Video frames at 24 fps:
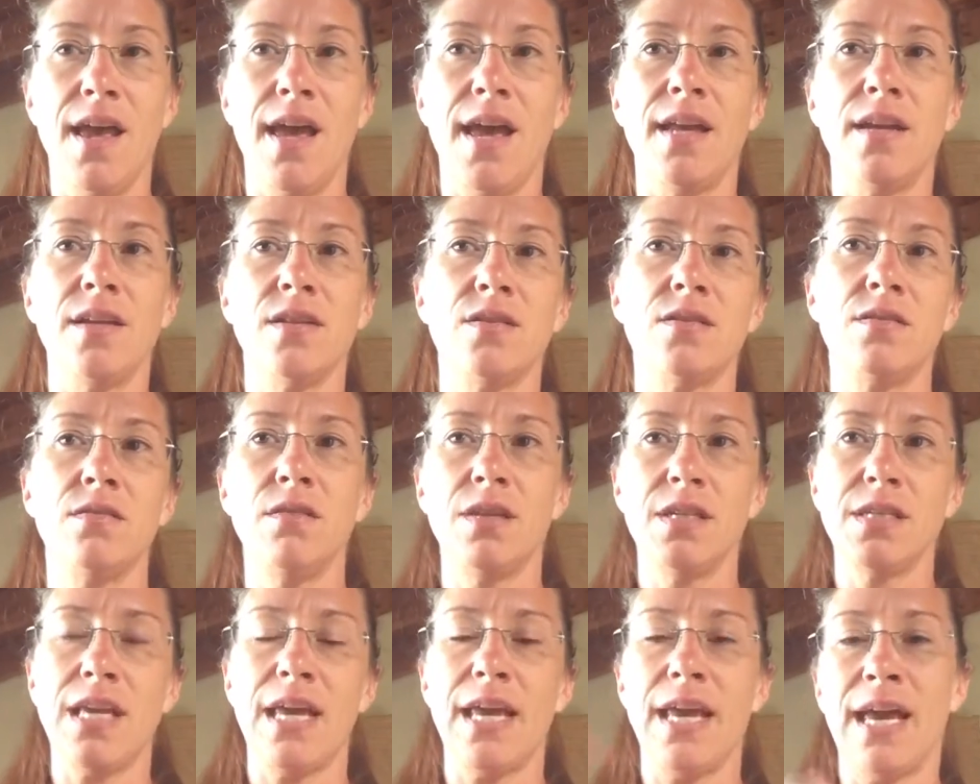And as soon
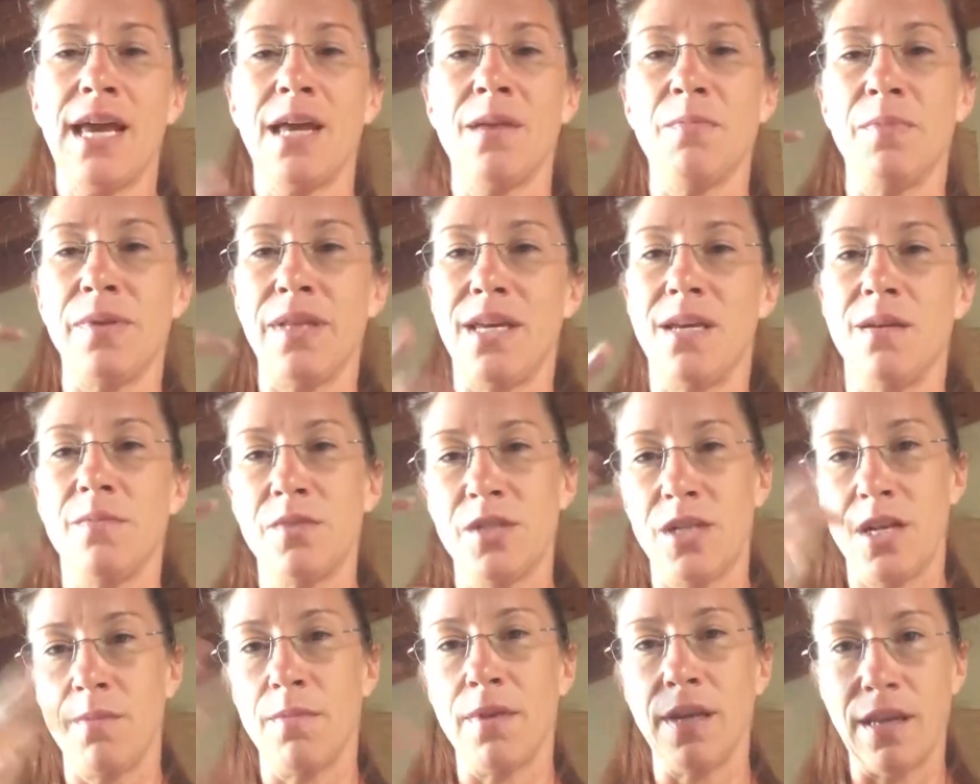as I add blame,
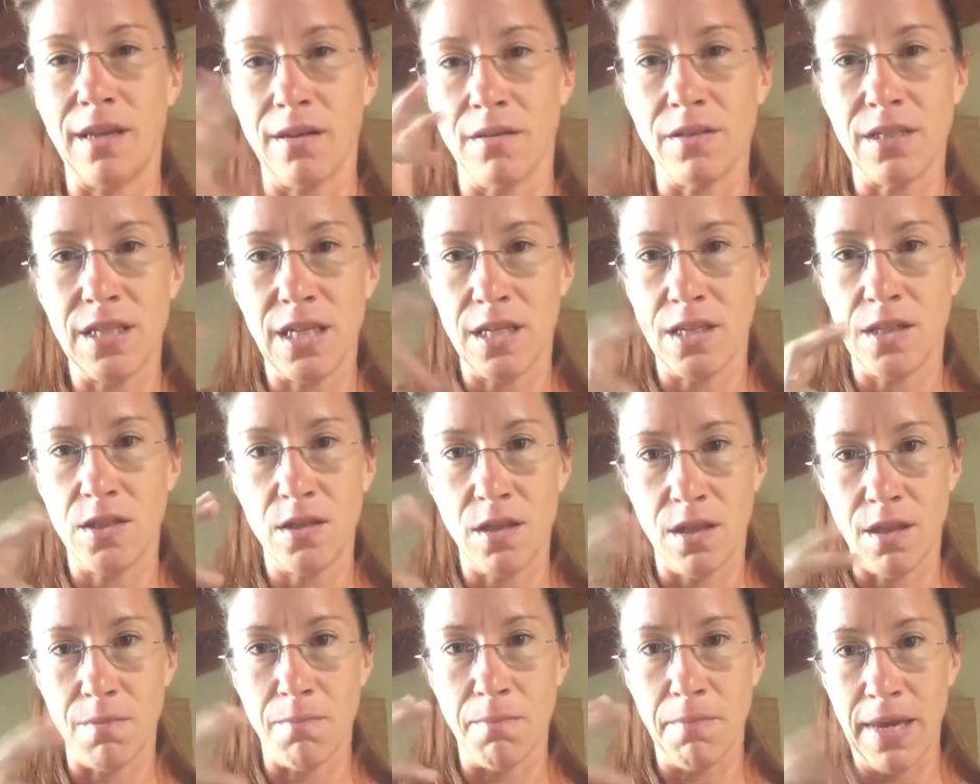shame, and guilt
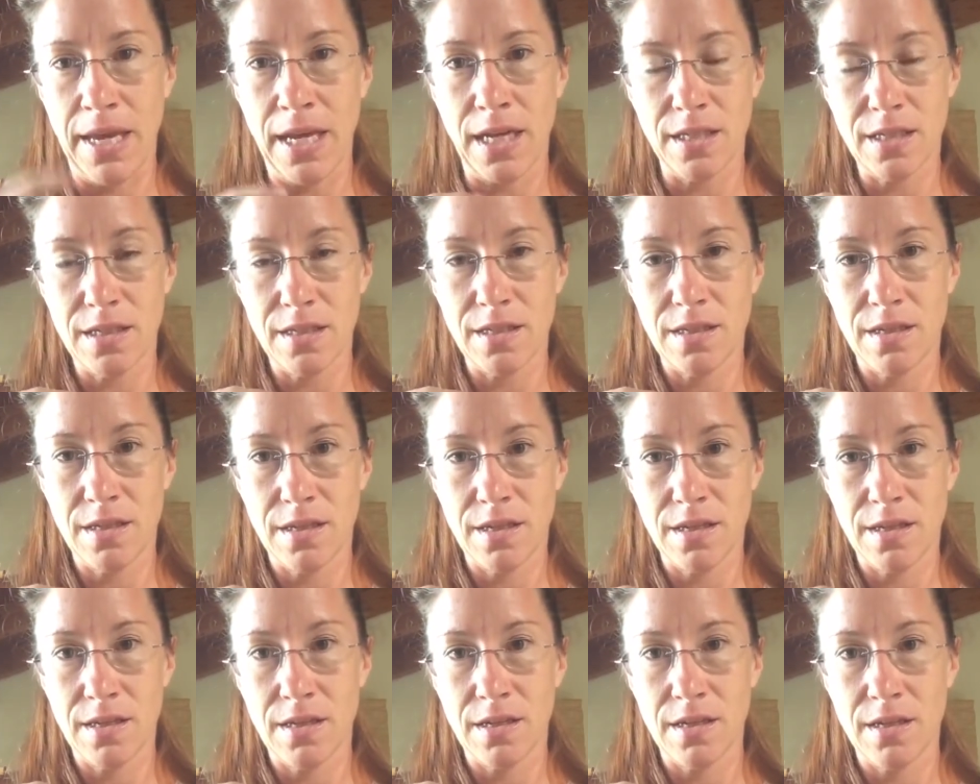into the mix,
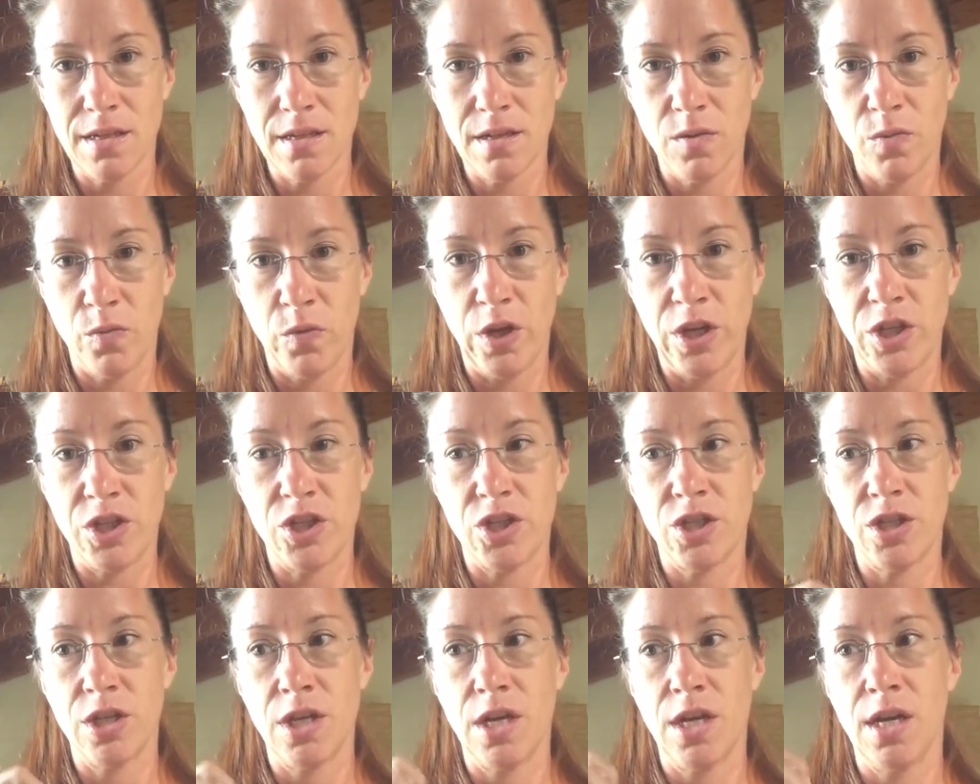
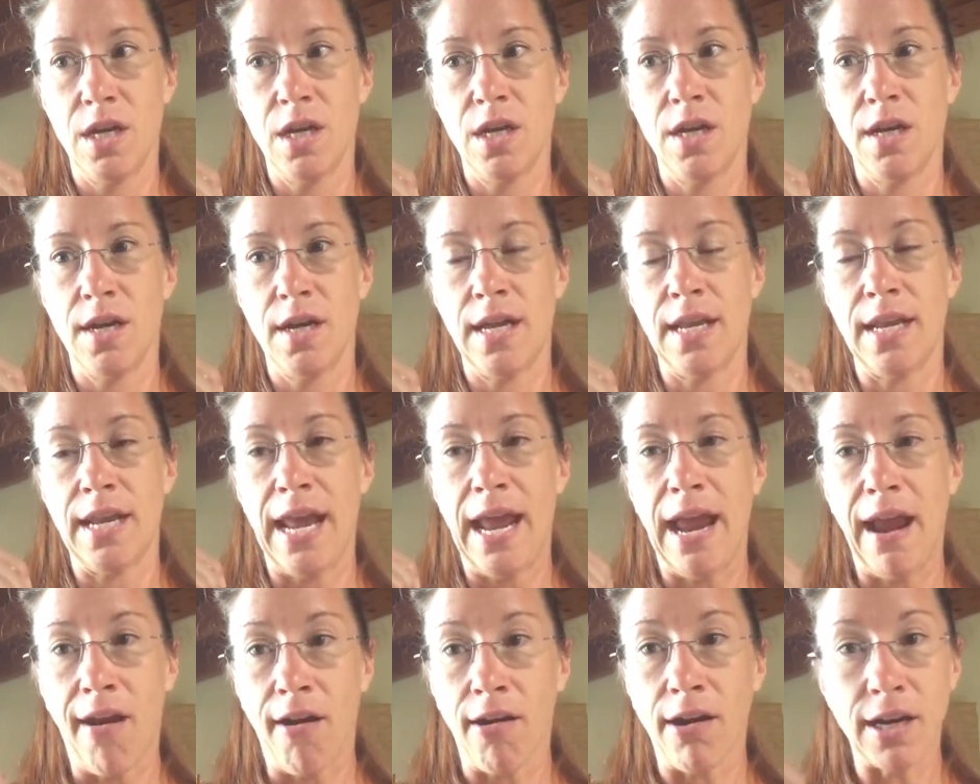which
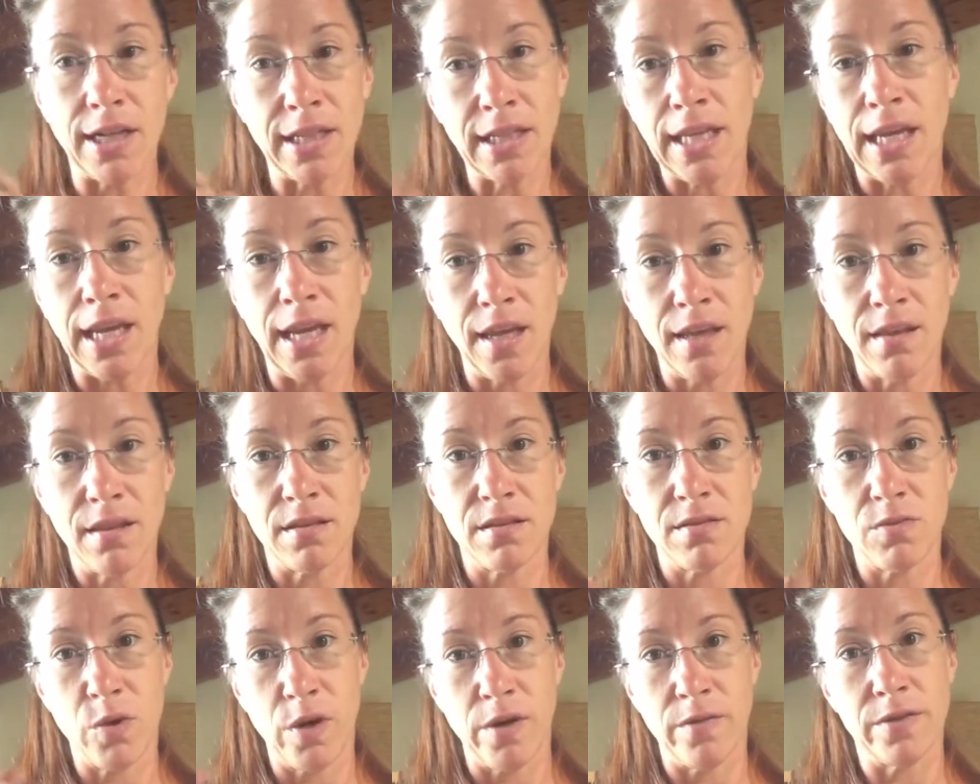inherently
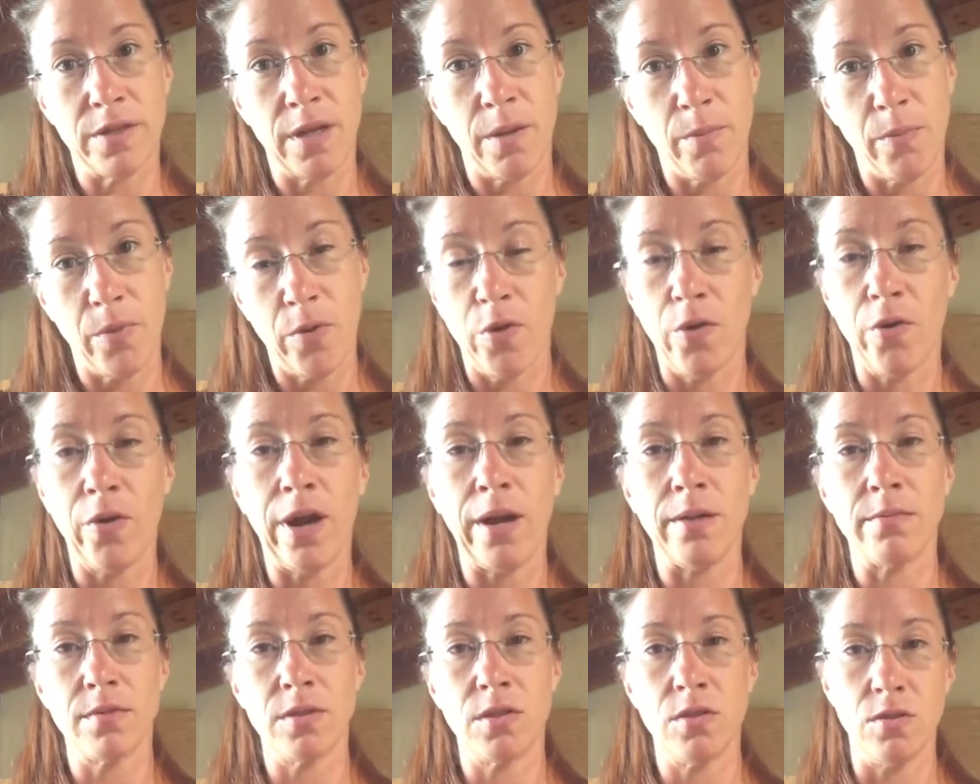this 12 step
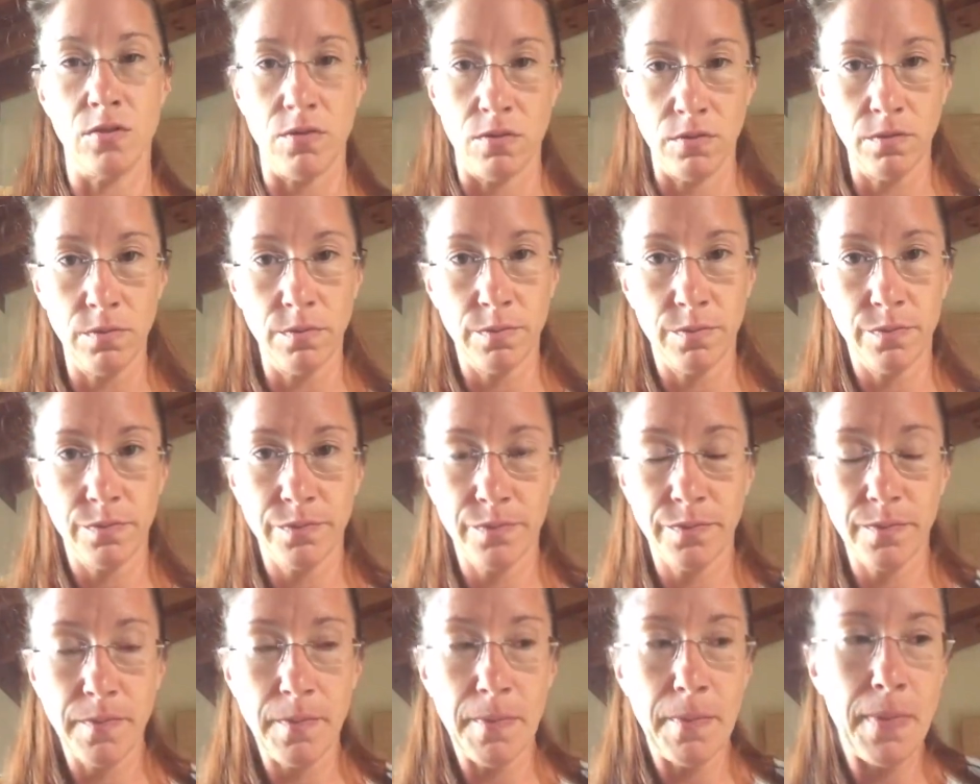programs do,
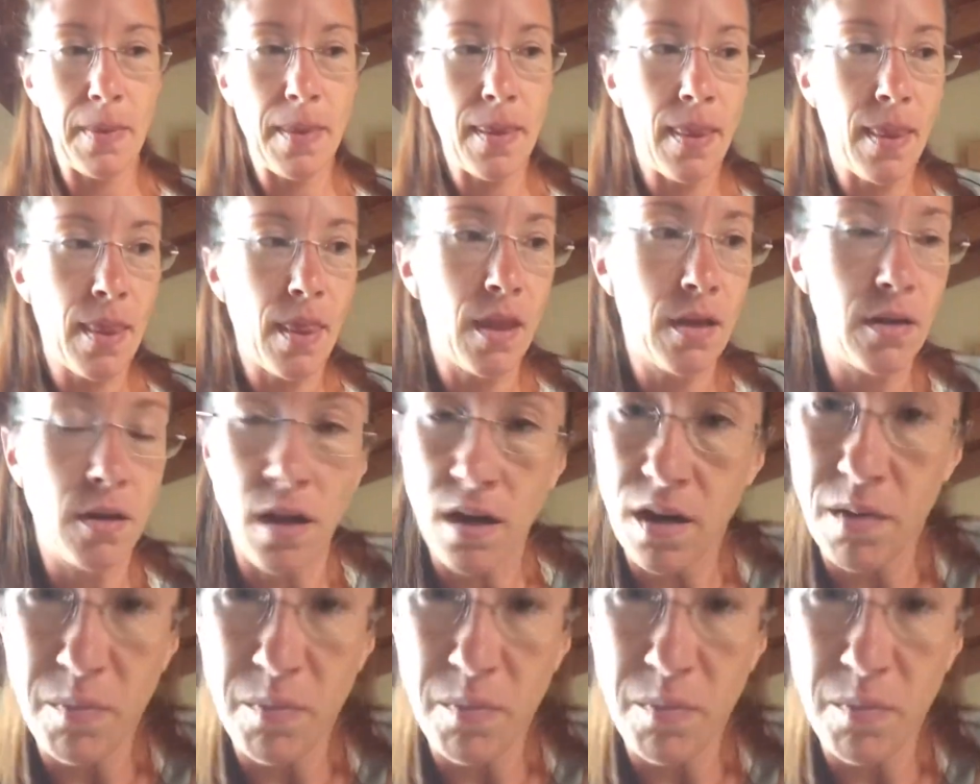not